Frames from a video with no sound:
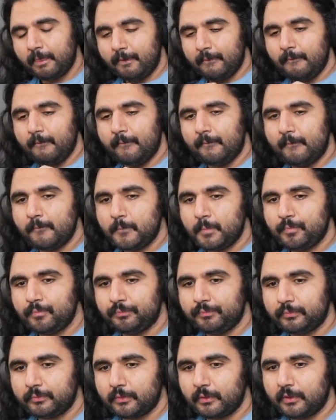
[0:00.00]

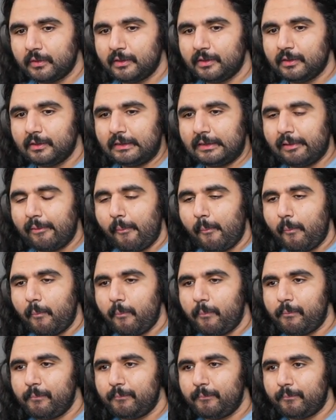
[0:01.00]

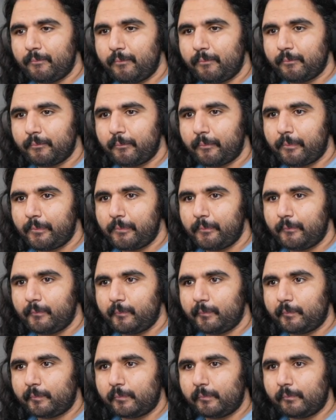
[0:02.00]

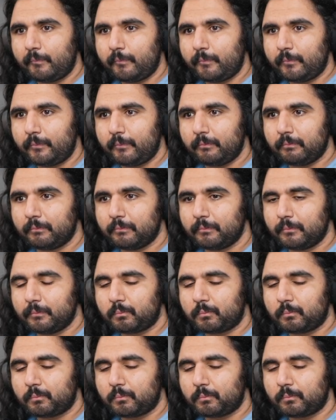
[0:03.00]
Nobody speaks.